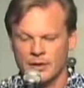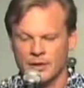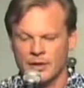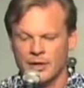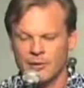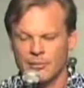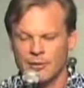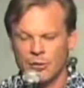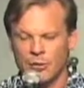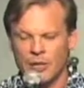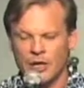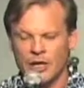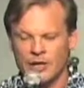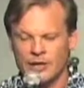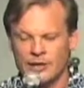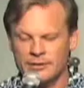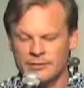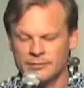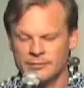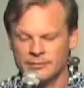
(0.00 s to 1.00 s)
Number
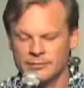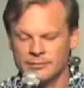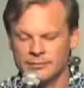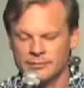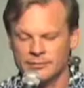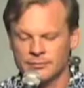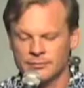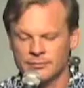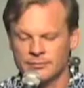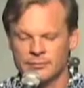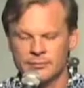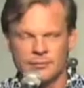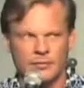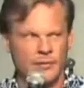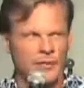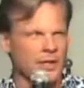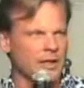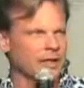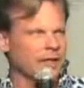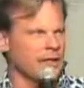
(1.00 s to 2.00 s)
one,
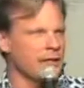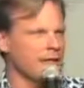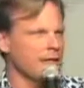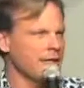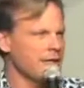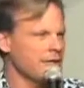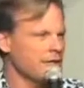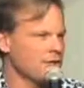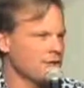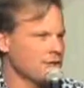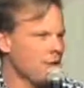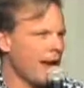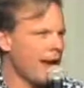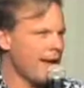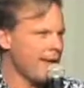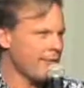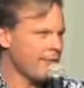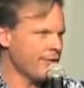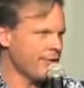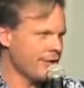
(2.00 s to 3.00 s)
they
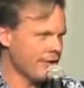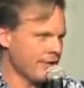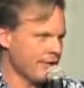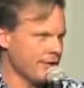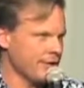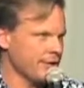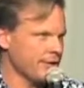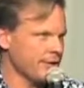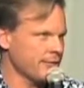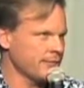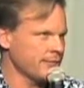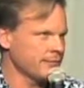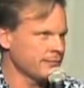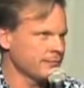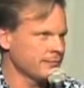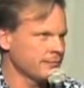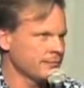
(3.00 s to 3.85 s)
describe things.